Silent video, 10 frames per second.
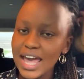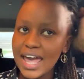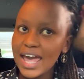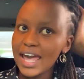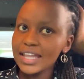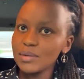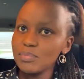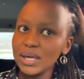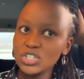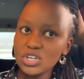and the
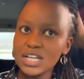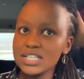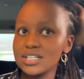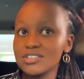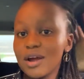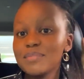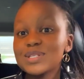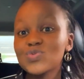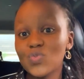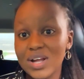page on instagram
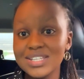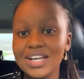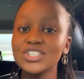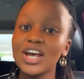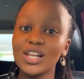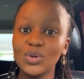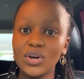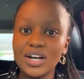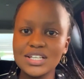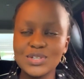is one touch
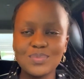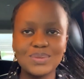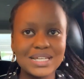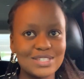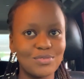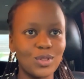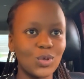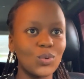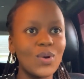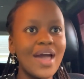allure so please
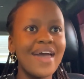follow